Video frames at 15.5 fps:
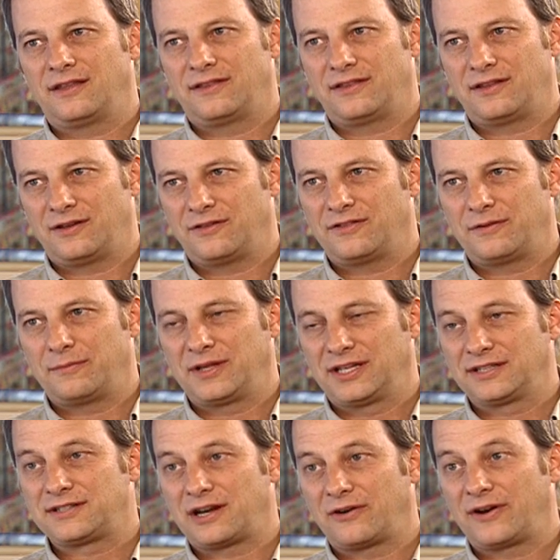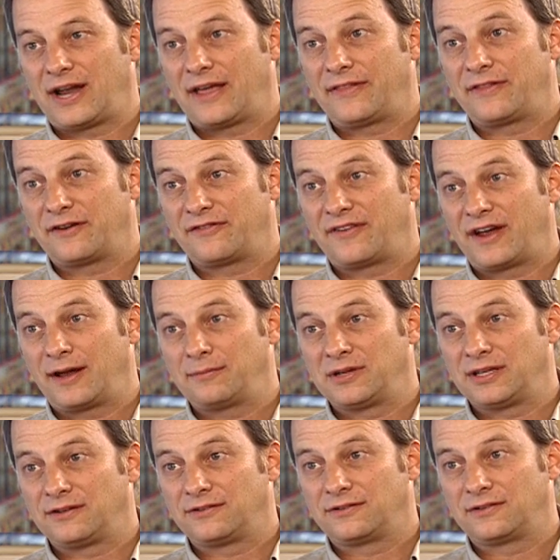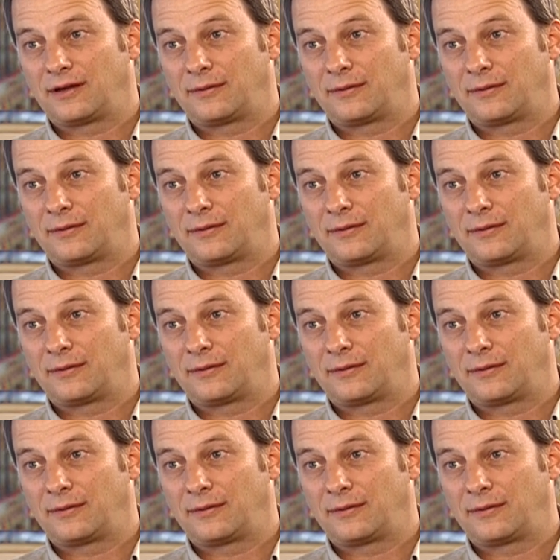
the, uh, the military and their families